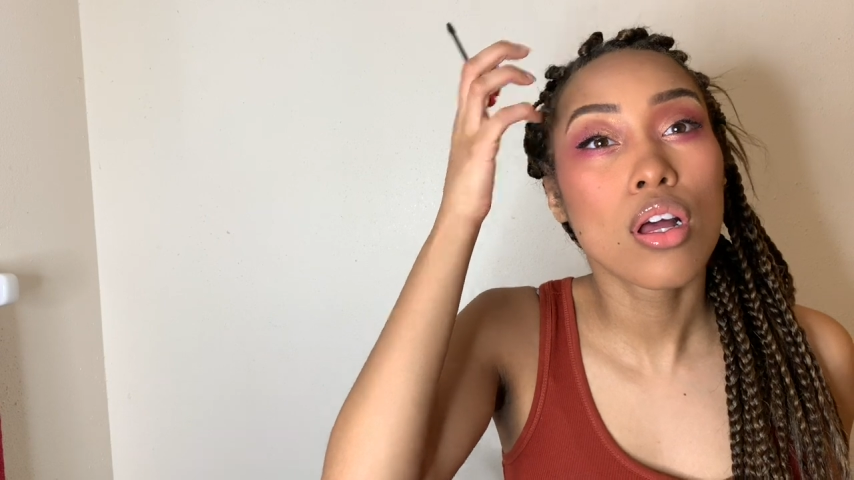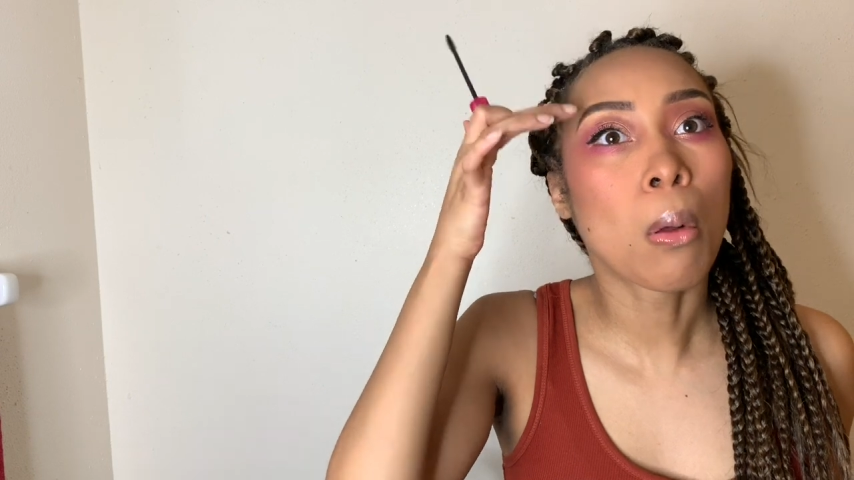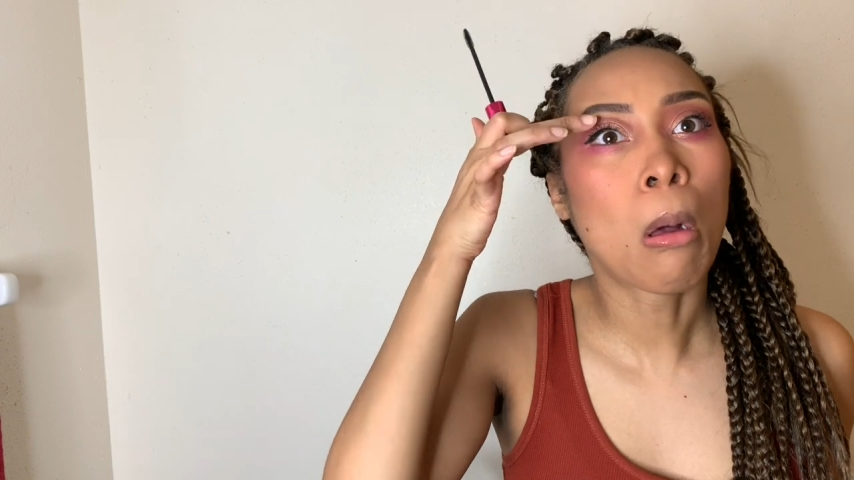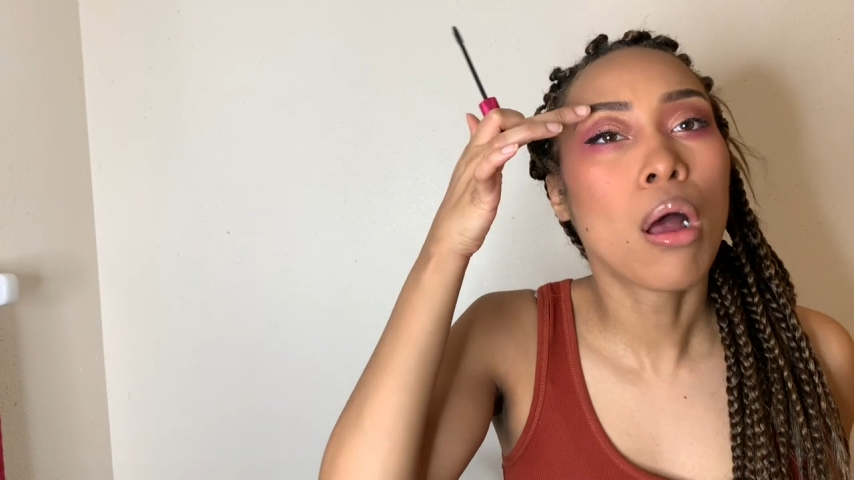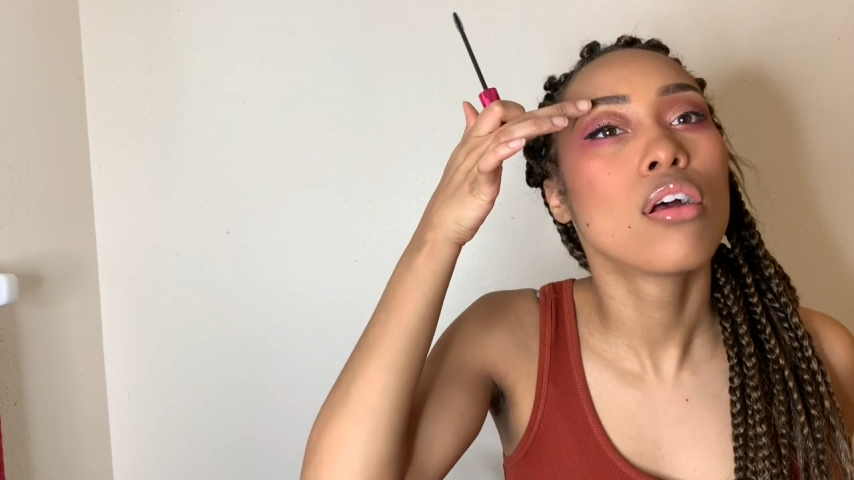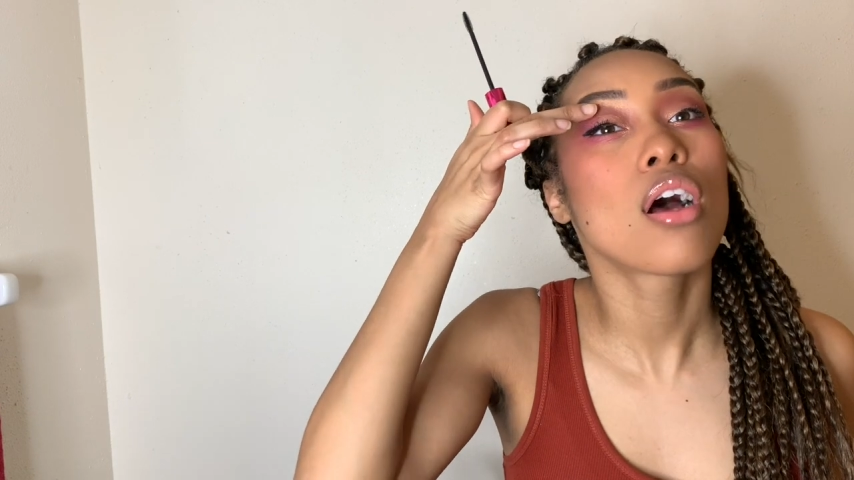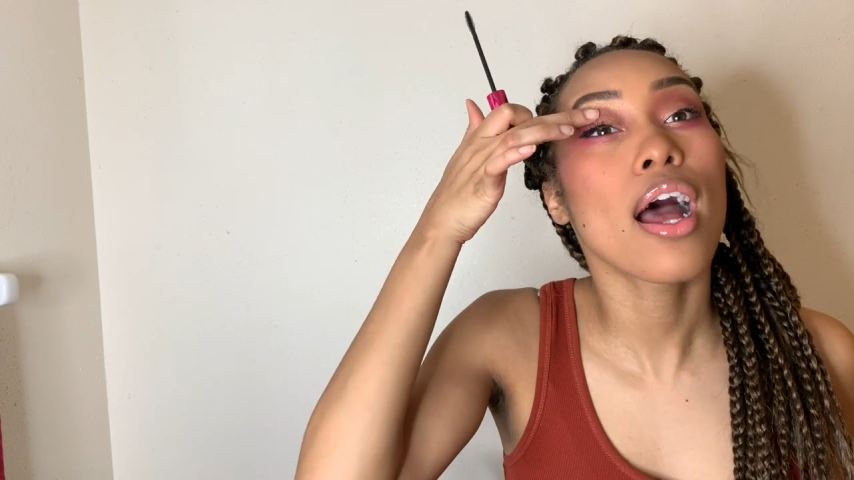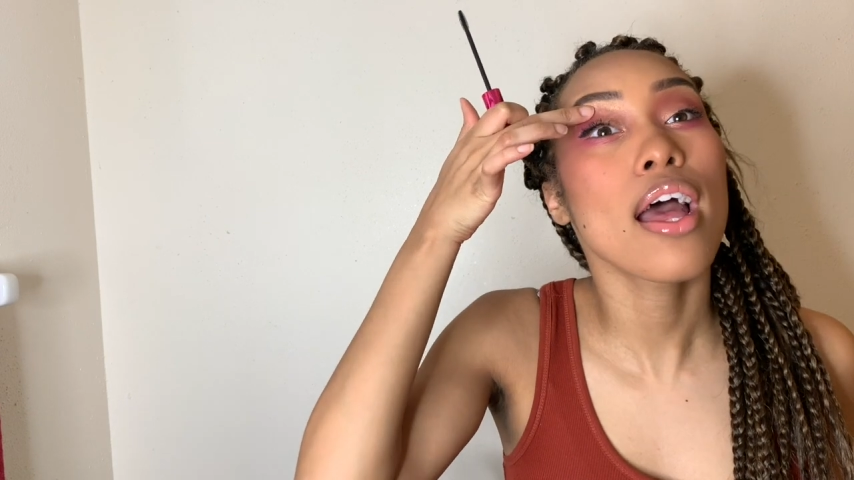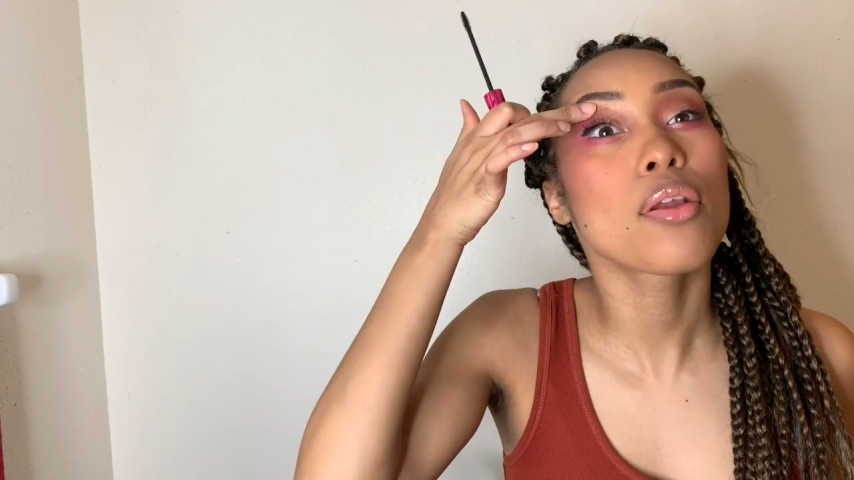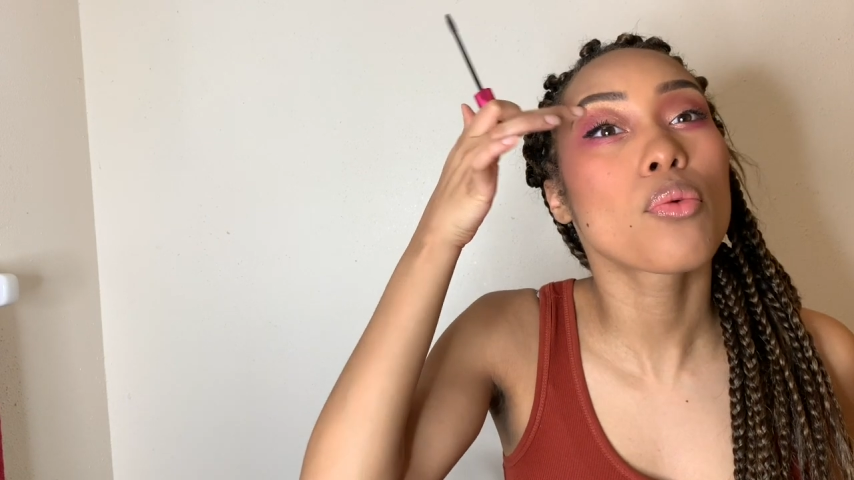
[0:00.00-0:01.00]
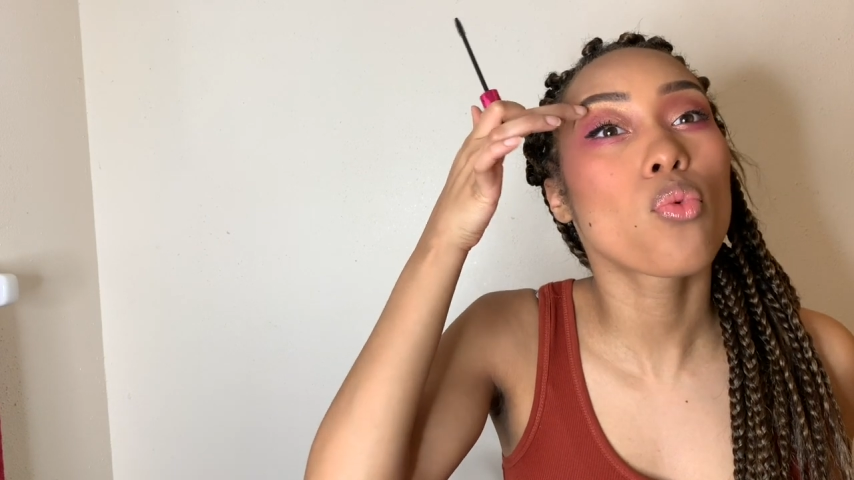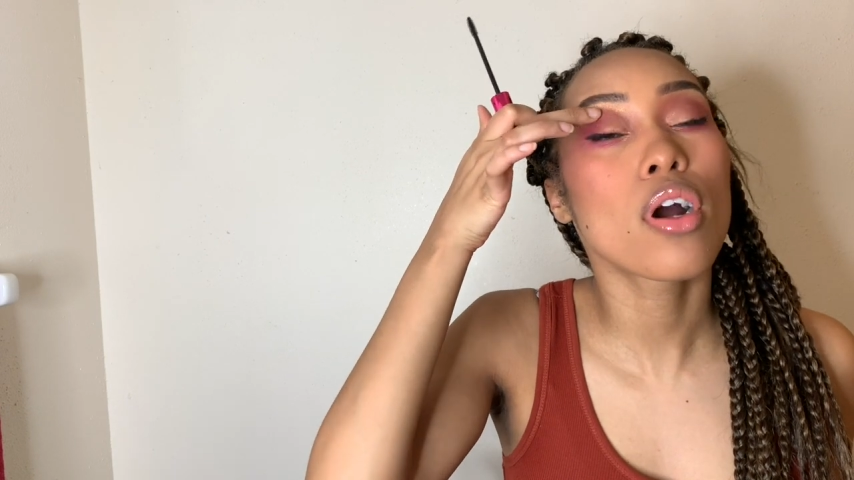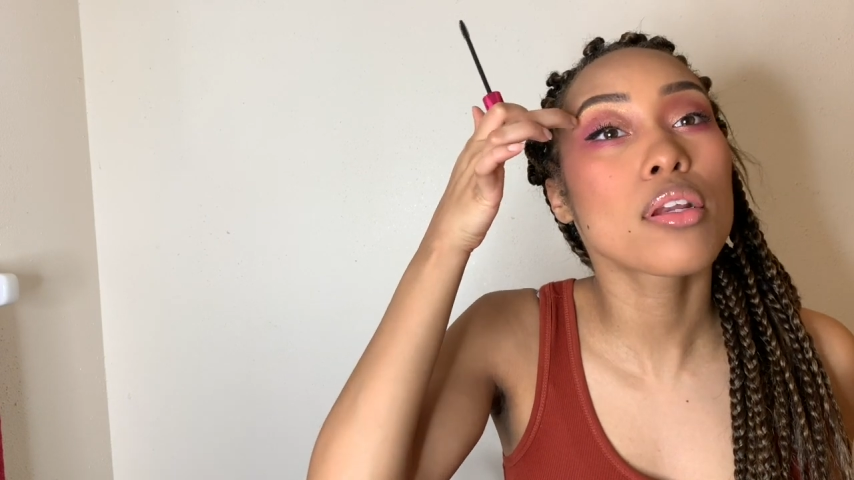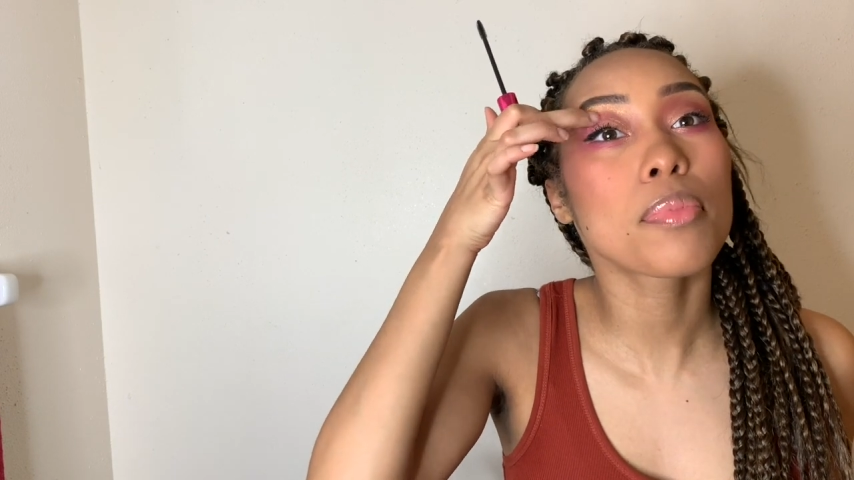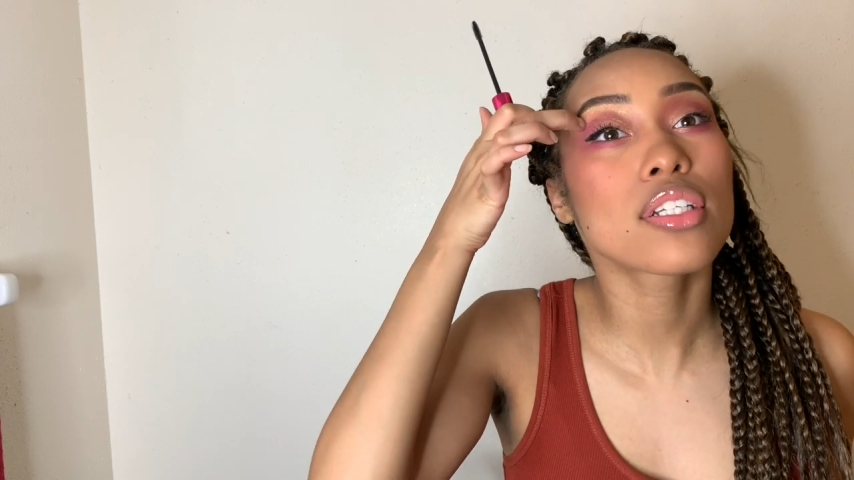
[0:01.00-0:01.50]
I'm clumsy with
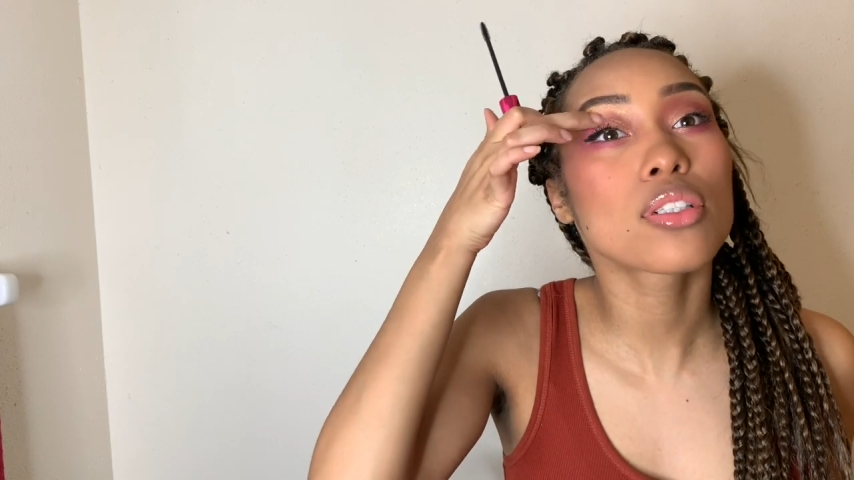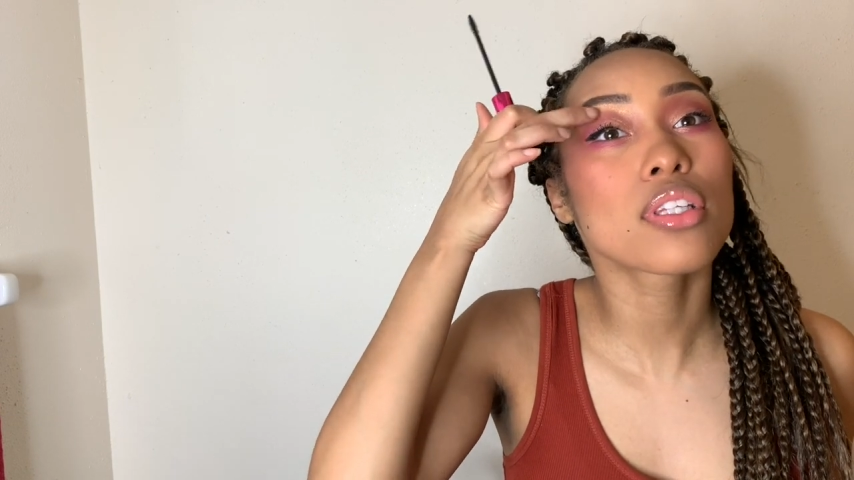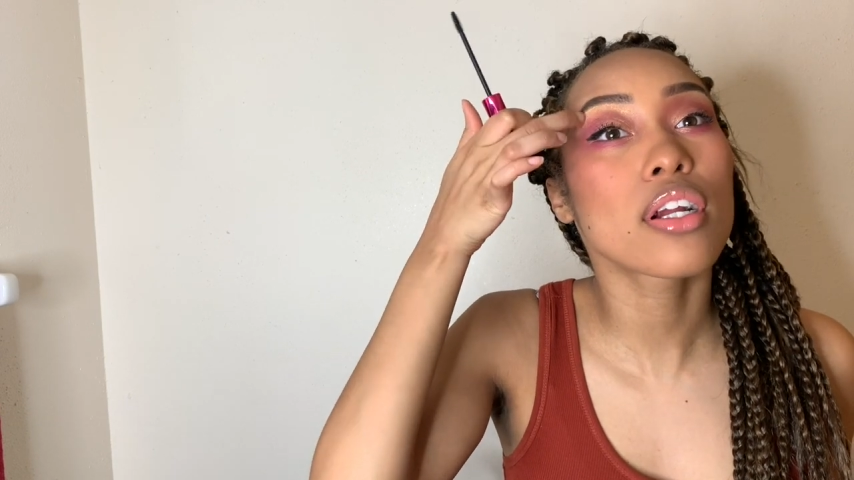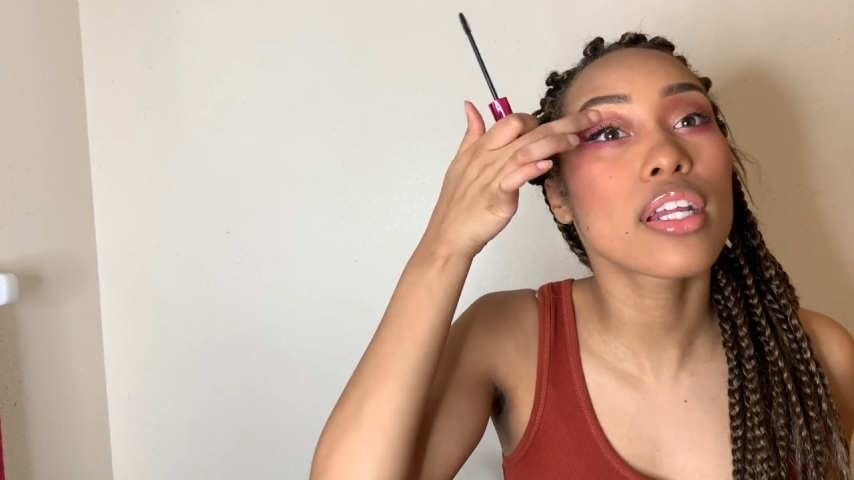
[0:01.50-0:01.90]
mascara.